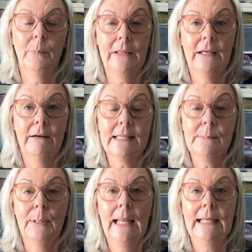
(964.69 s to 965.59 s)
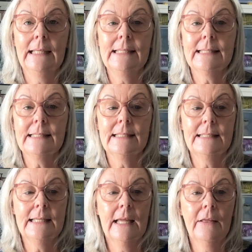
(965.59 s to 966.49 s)
be there as a playlist
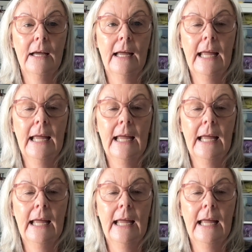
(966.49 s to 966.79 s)
together,